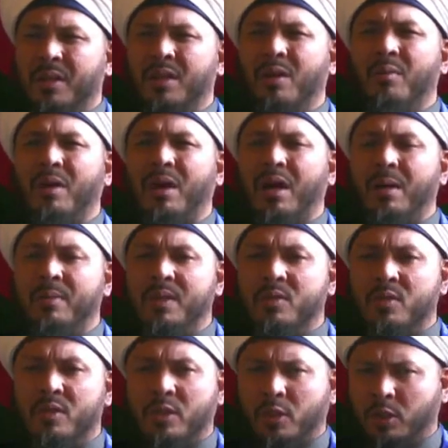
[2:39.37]
We are not
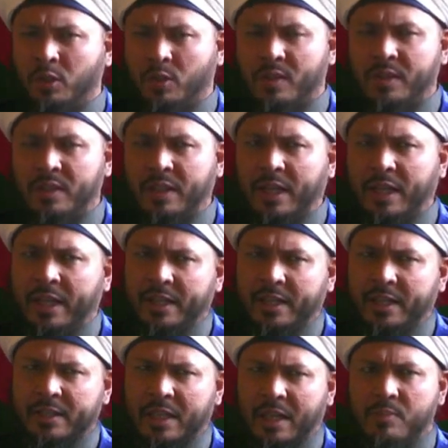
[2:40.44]
Wahhabis. You say, no, it's 80
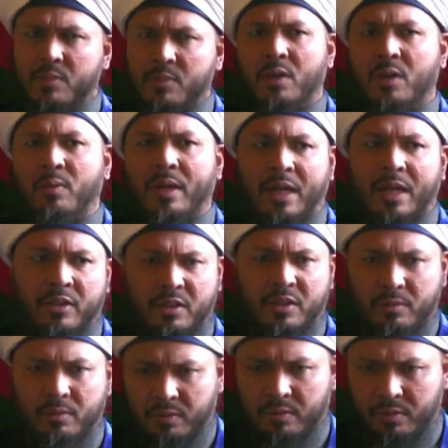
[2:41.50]
times, not 100.
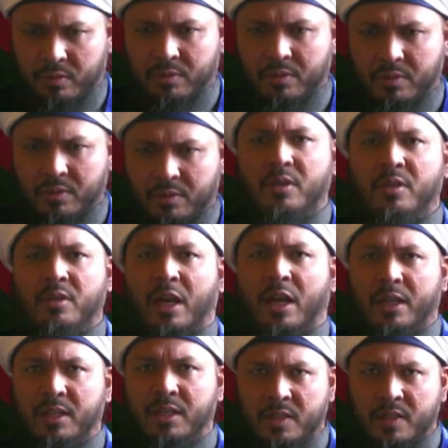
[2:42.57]

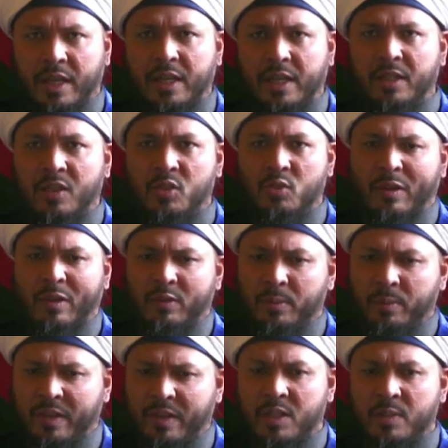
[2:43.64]
Hadith is saying this. We have to be
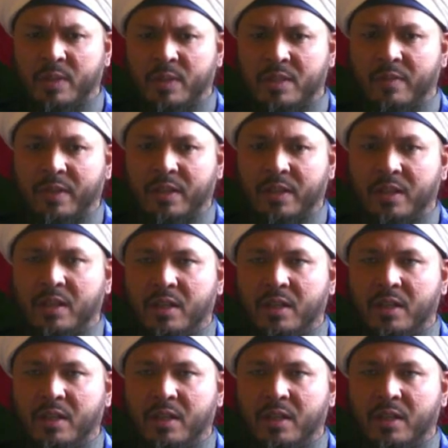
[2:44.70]
very specific.